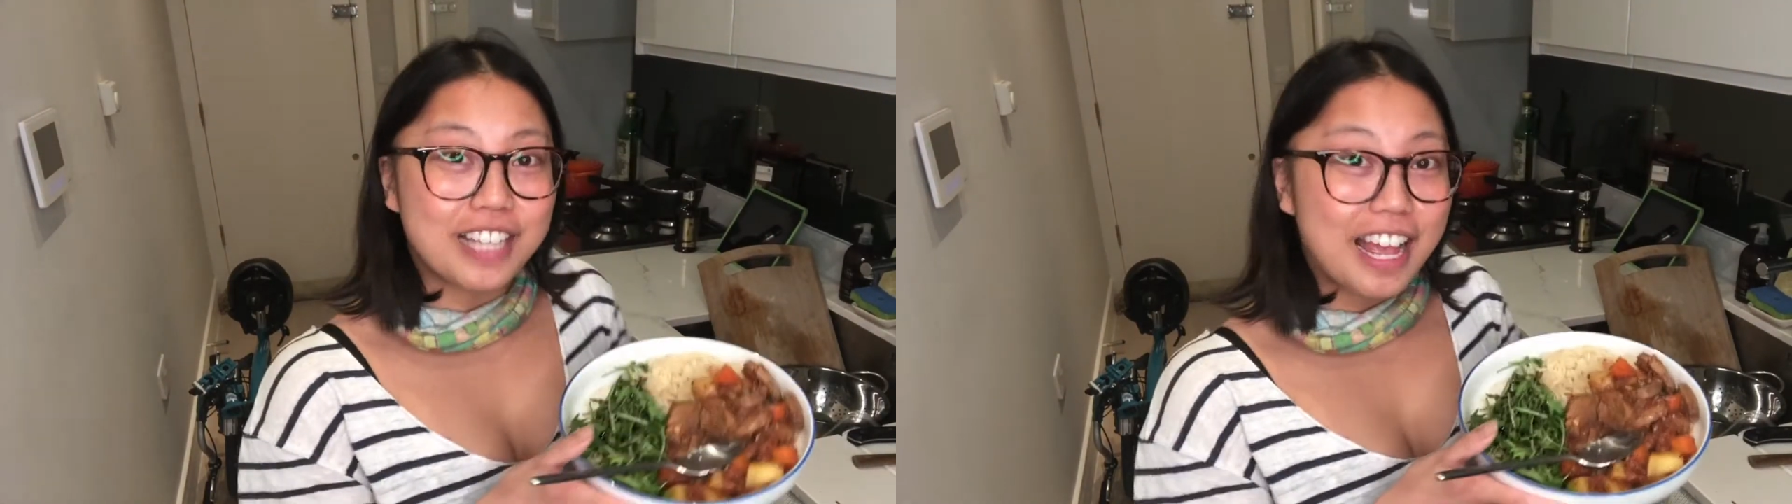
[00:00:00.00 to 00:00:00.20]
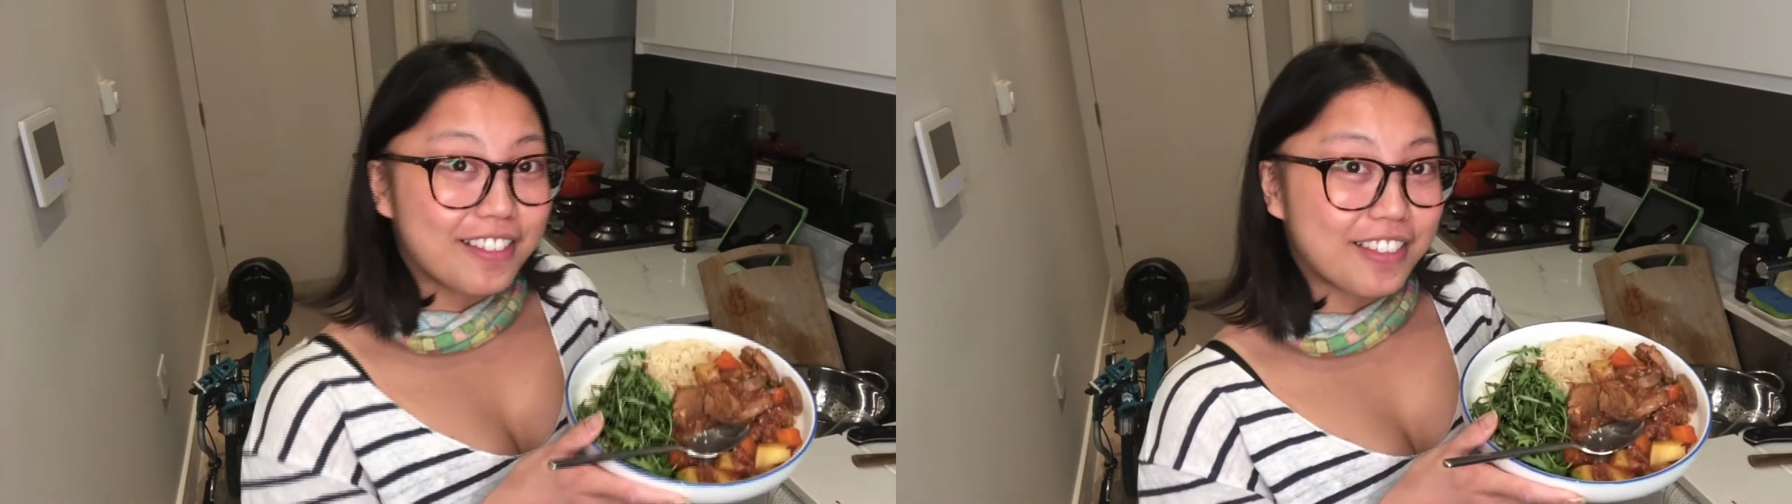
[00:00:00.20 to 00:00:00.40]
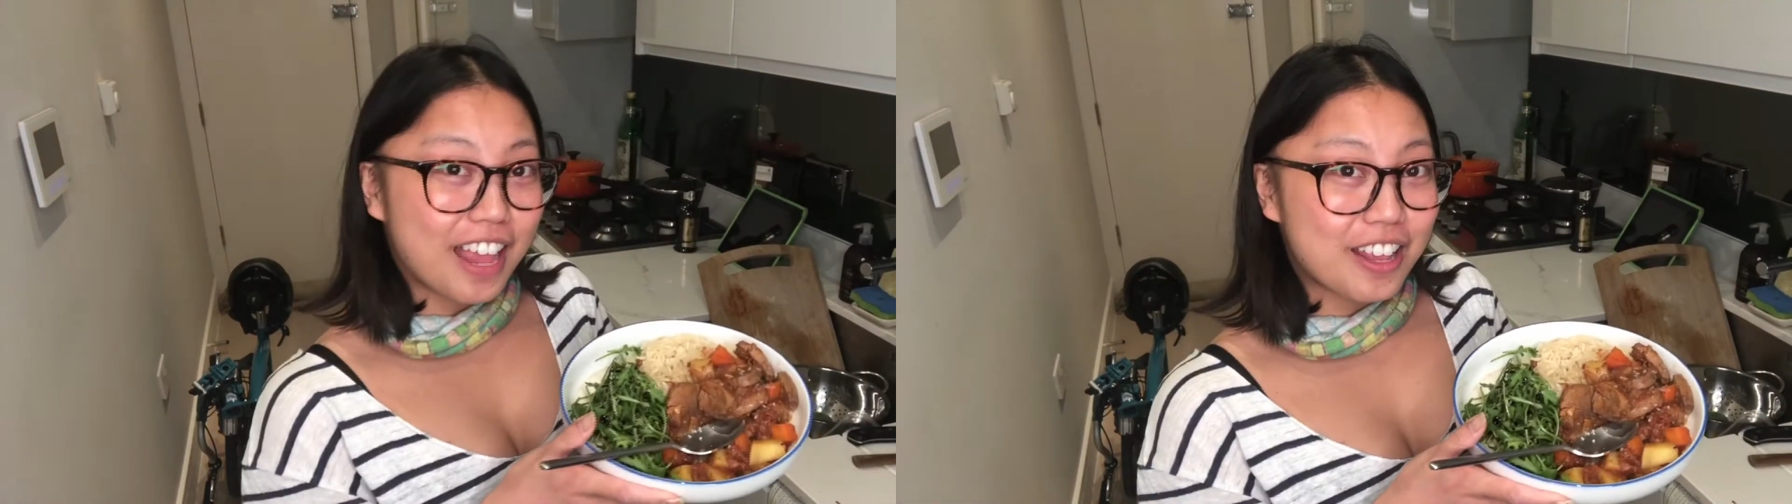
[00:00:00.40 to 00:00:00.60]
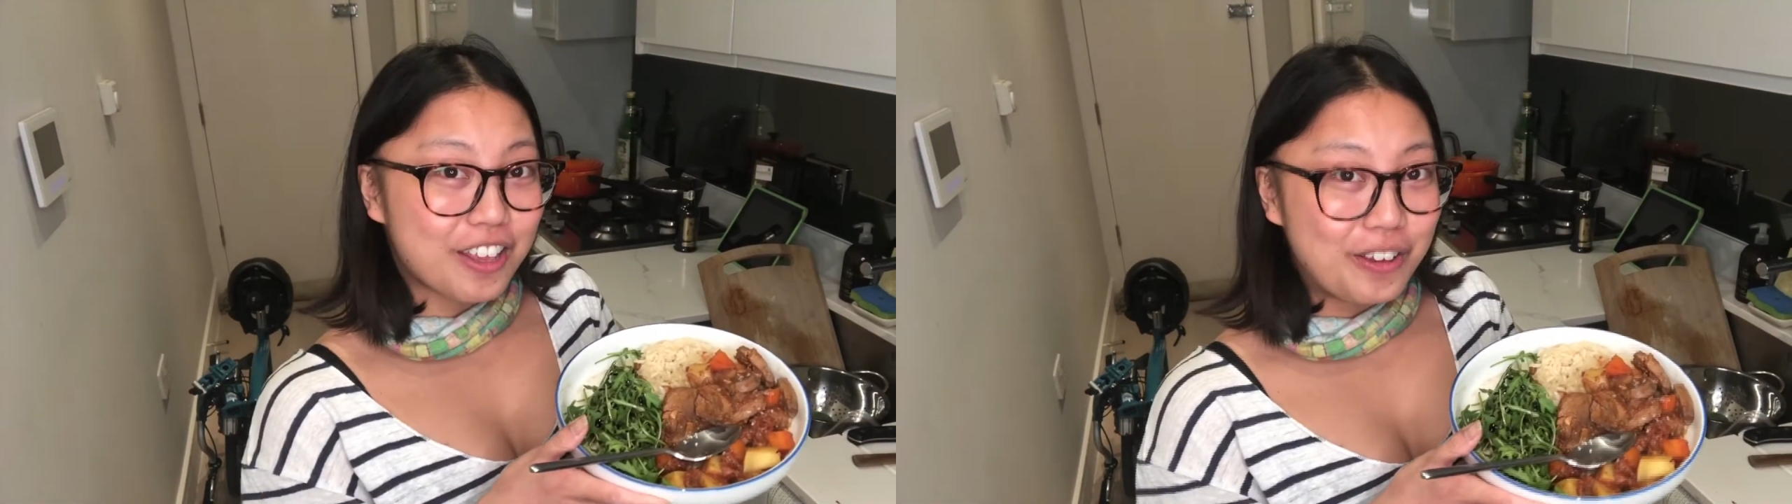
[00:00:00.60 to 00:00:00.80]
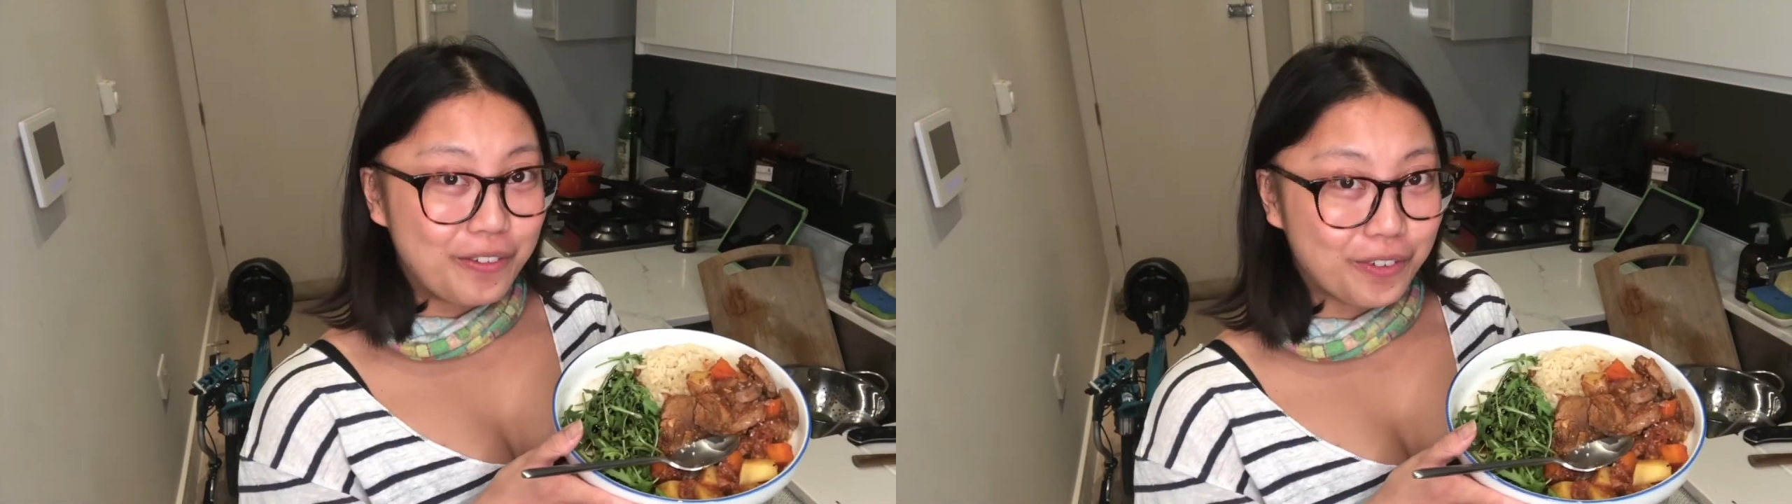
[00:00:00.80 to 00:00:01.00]
and thank
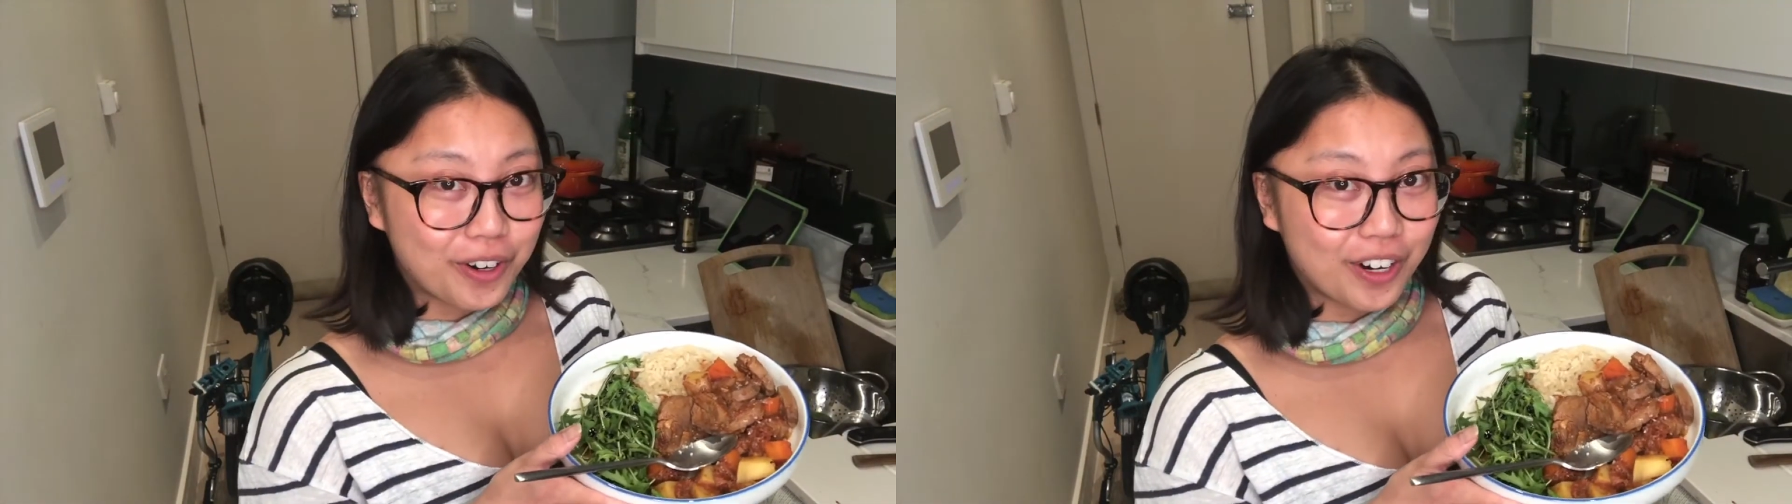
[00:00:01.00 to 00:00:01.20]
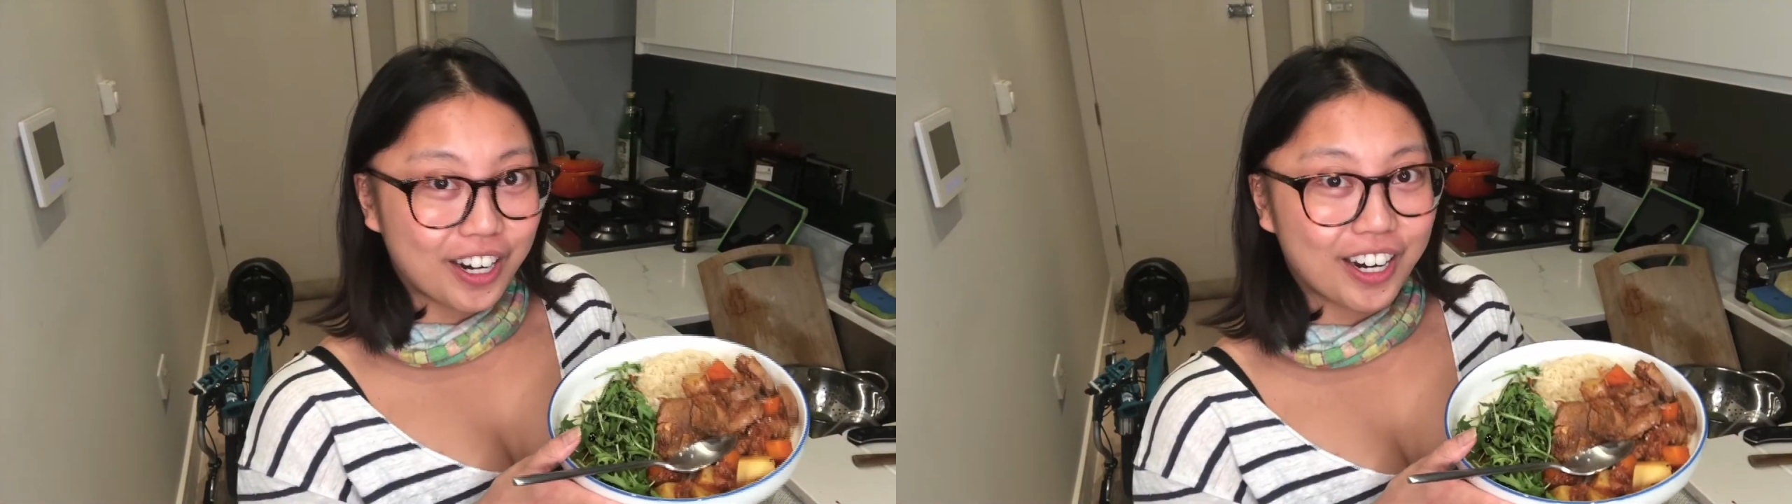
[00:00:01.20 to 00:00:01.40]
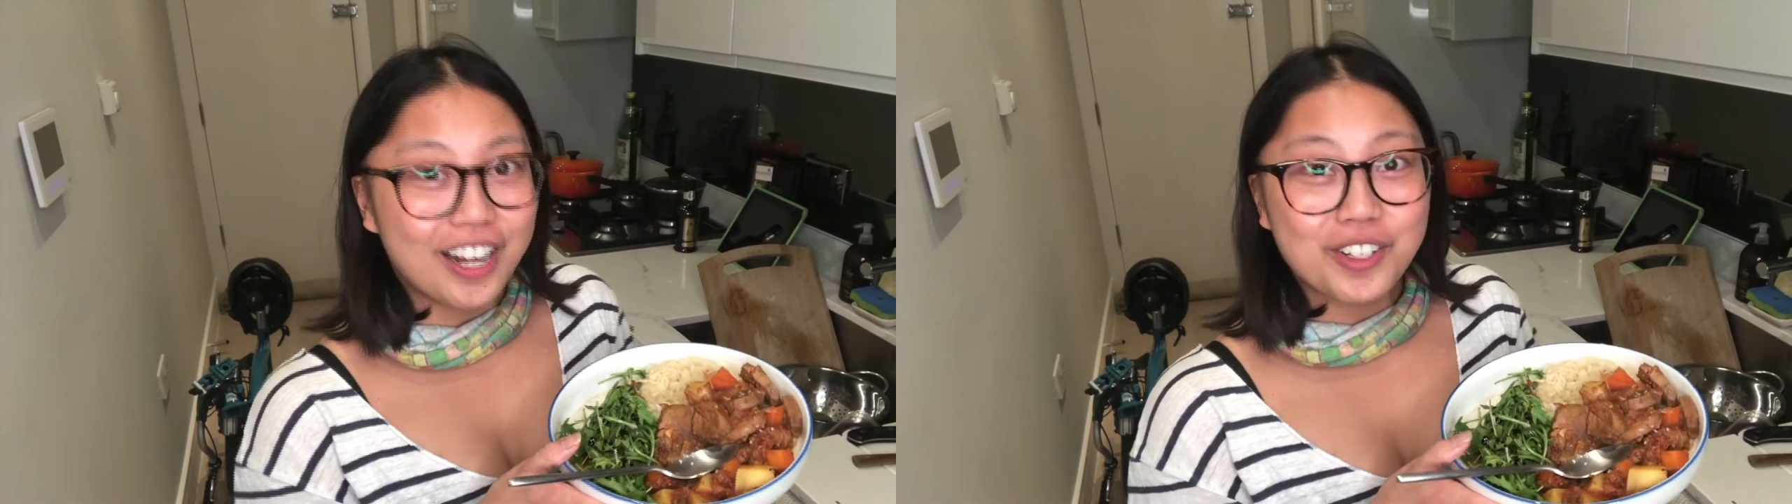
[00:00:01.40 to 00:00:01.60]
you for